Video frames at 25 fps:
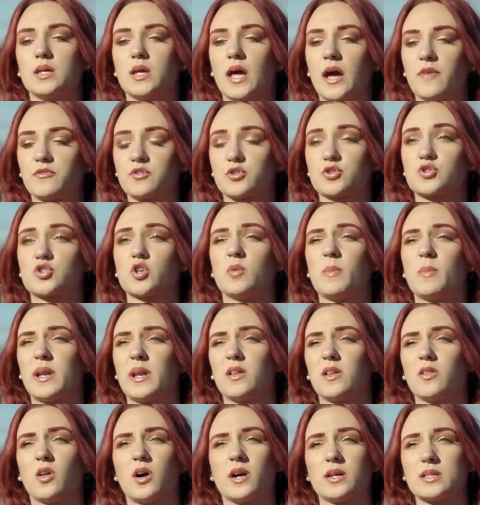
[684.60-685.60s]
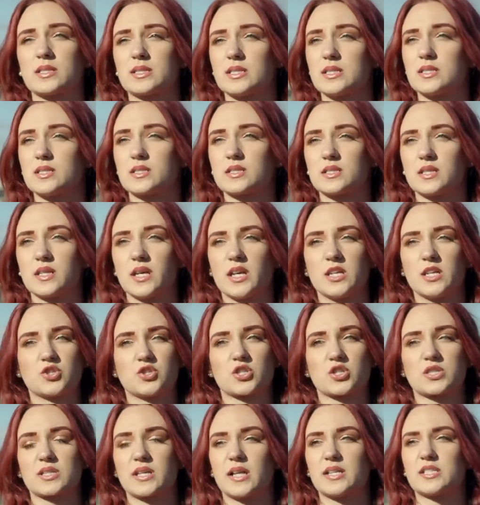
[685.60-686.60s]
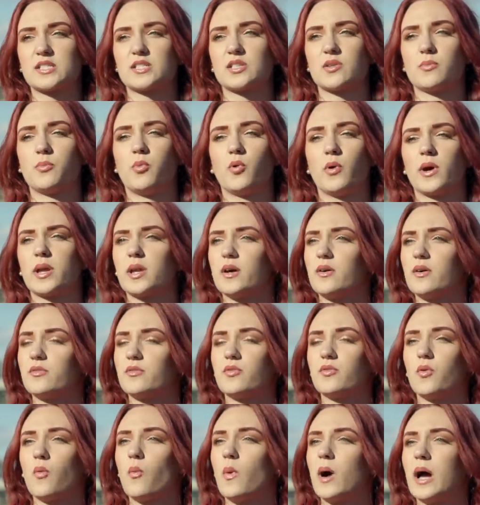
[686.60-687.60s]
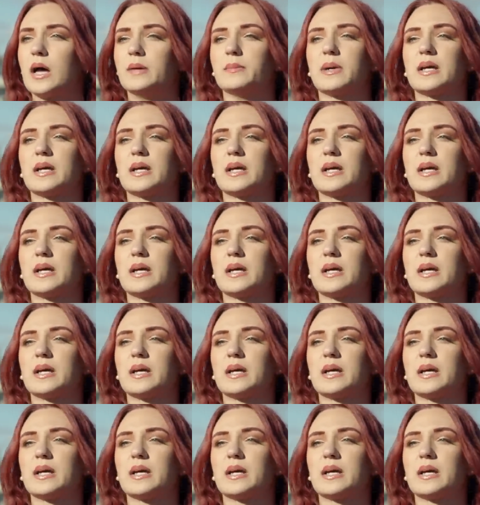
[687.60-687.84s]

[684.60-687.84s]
trans athletes, interviewing teammates of Leah Thomas,